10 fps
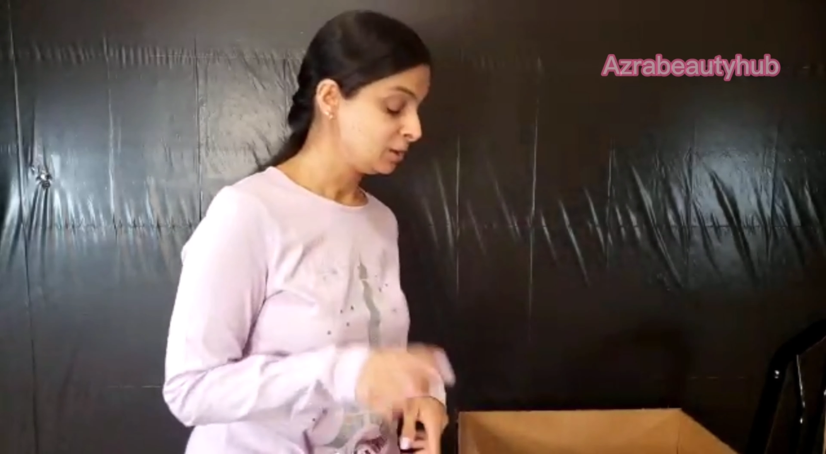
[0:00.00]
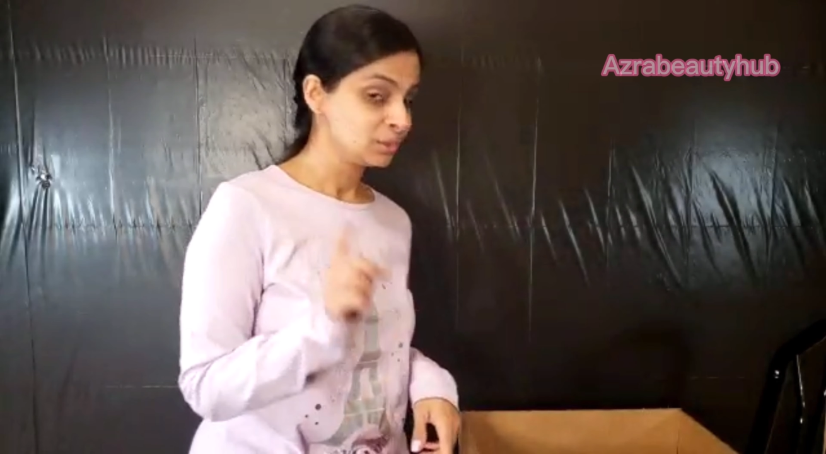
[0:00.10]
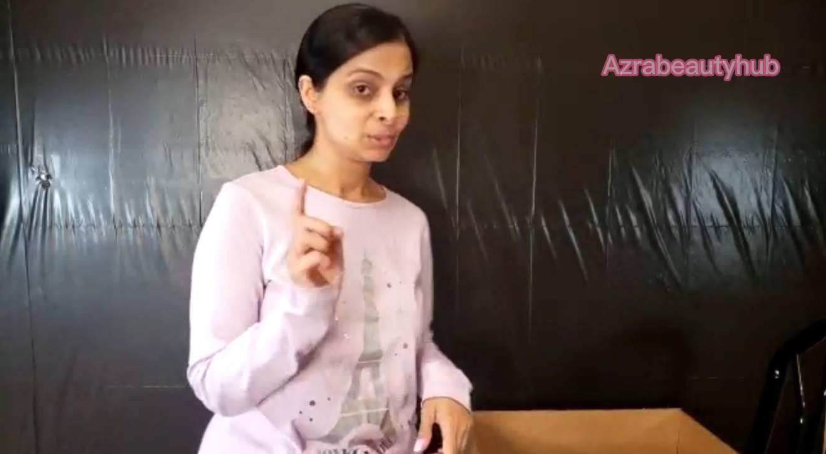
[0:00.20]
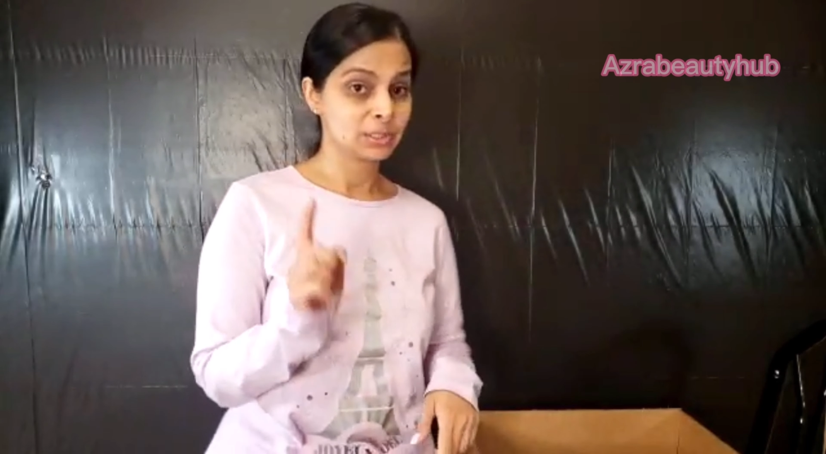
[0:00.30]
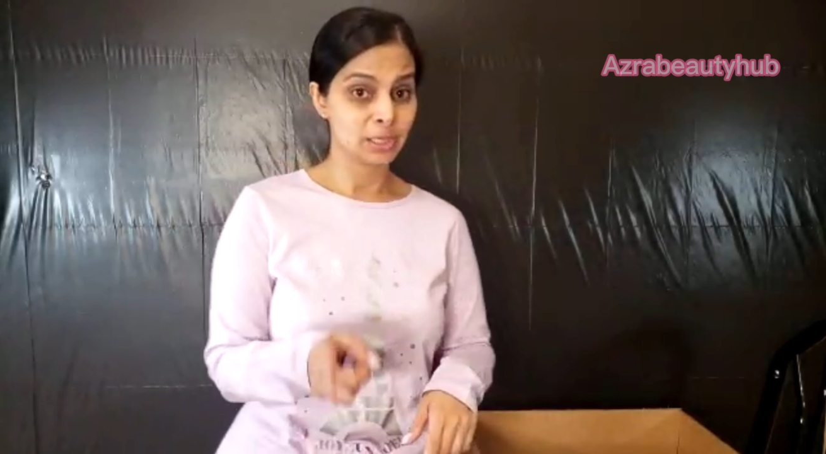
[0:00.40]

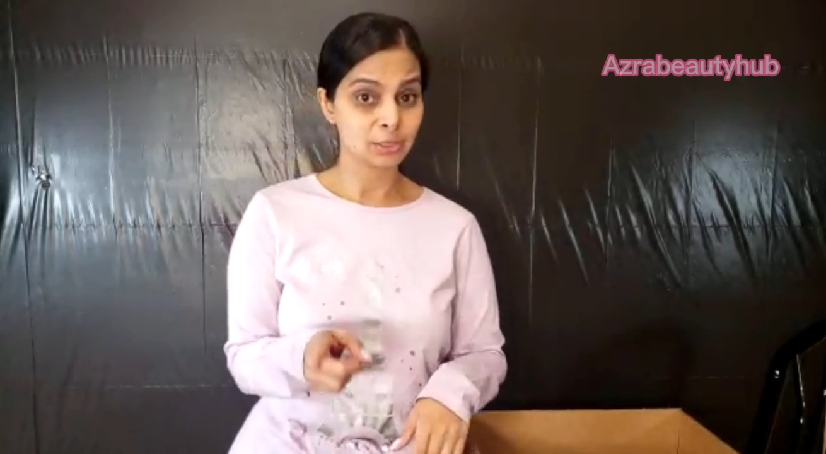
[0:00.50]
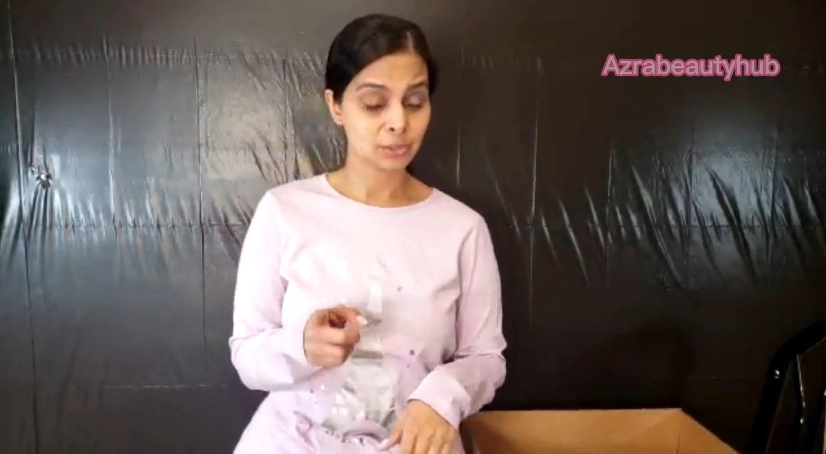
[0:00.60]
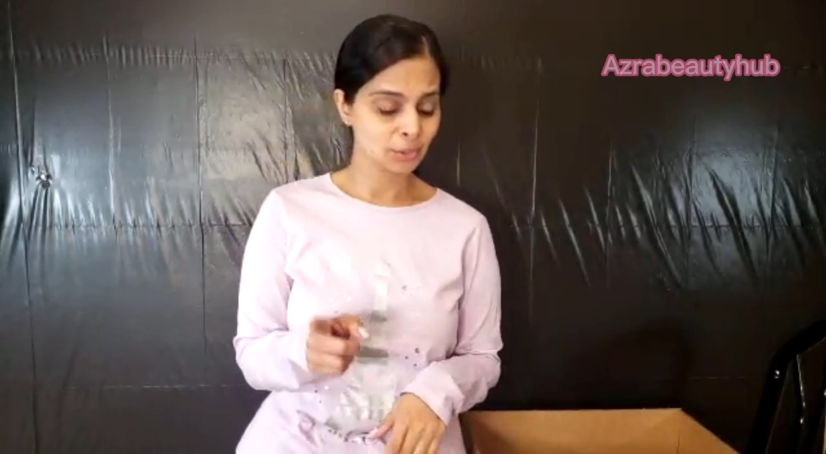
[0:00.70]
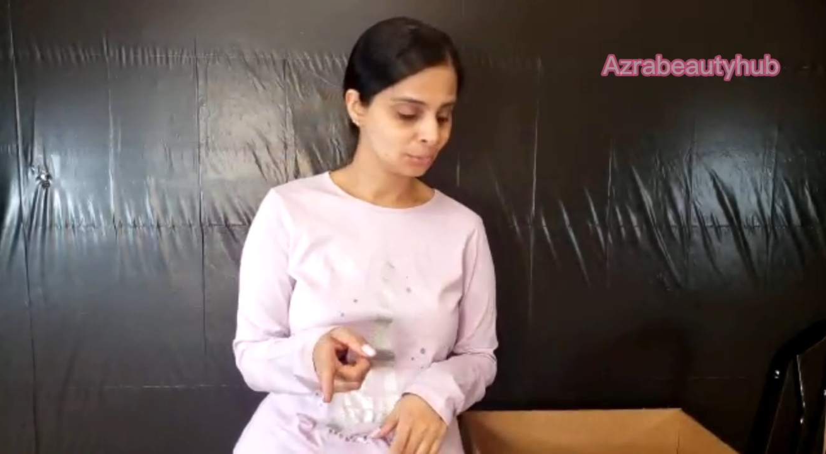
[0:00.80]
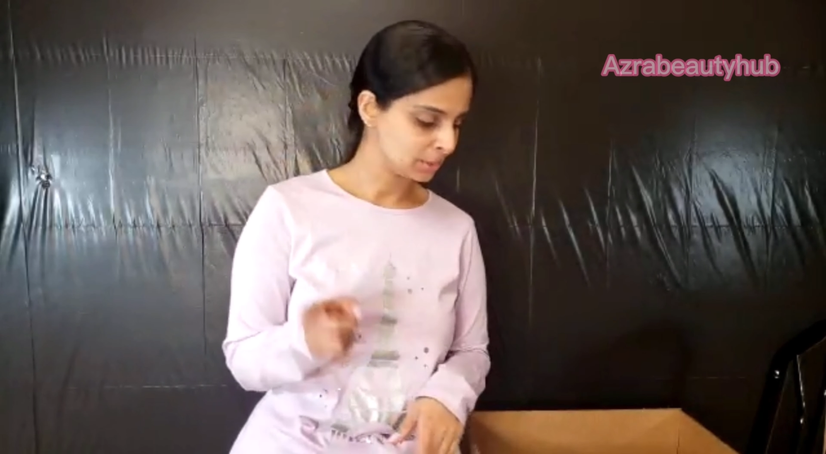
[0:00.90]
So stay
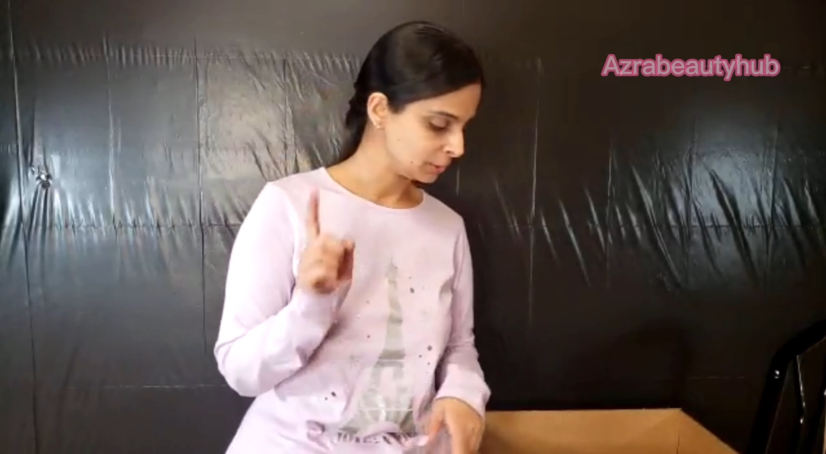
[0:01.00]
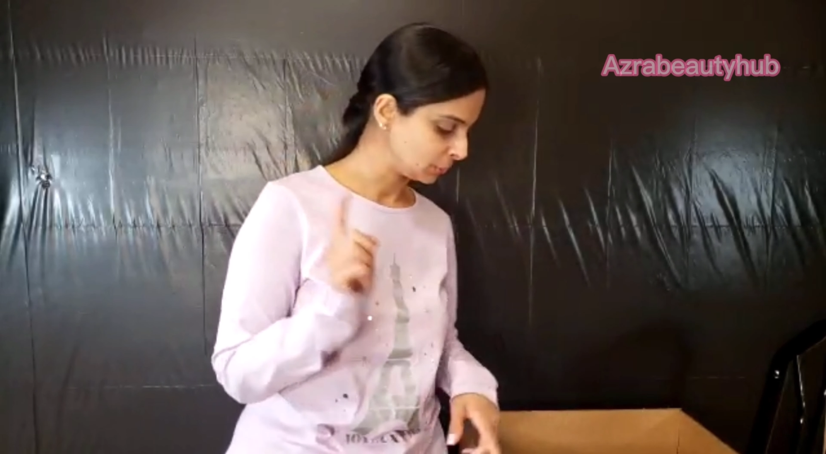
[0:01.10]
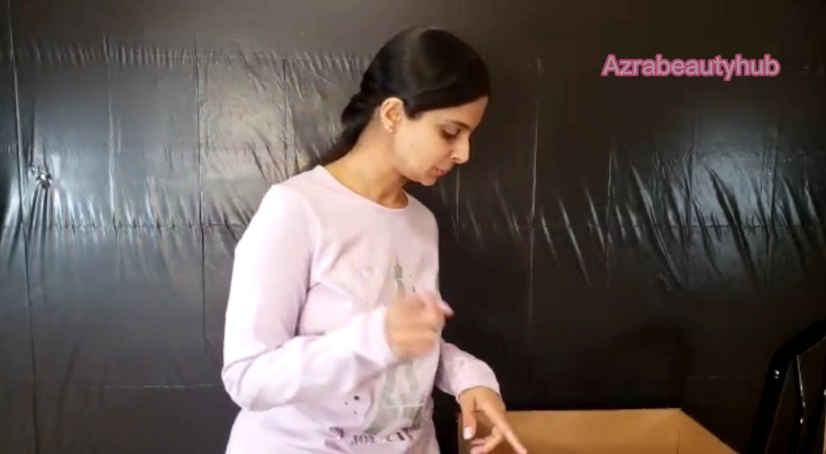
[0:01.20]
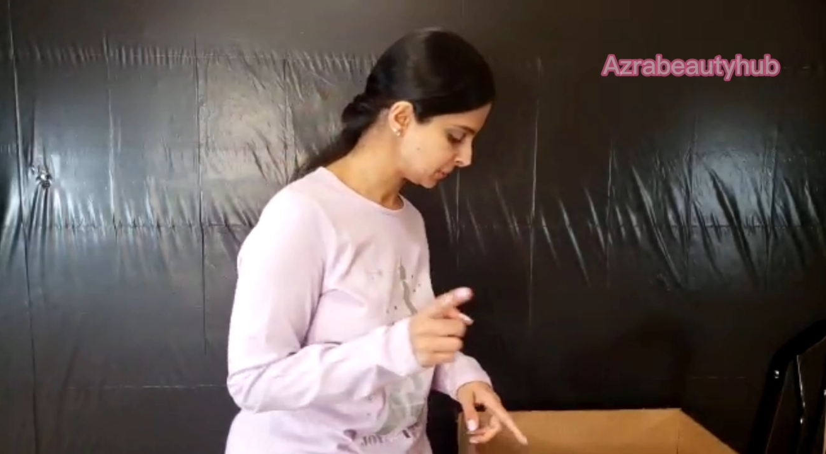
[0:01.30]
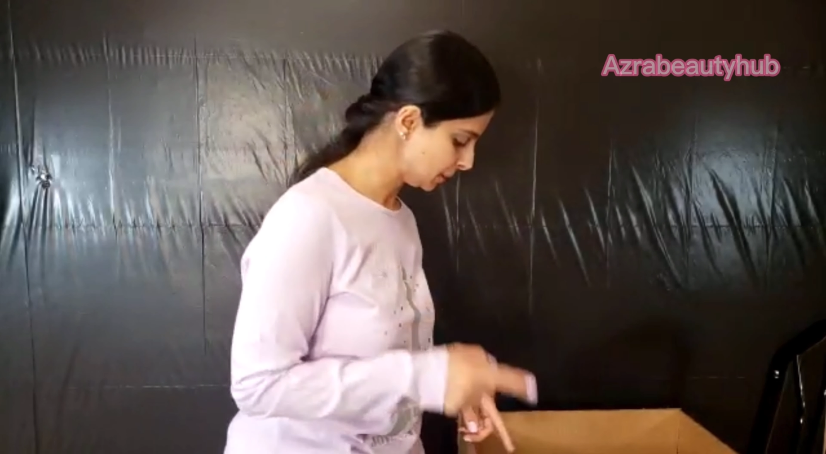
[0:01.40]
tuned and
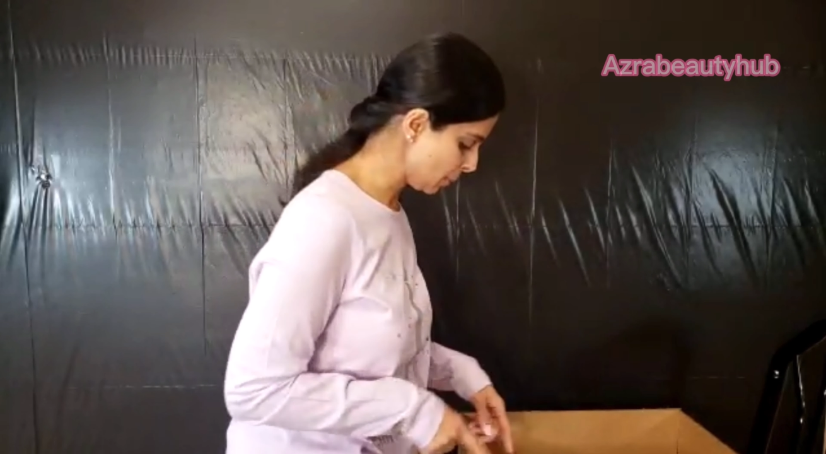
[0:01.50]
you'll see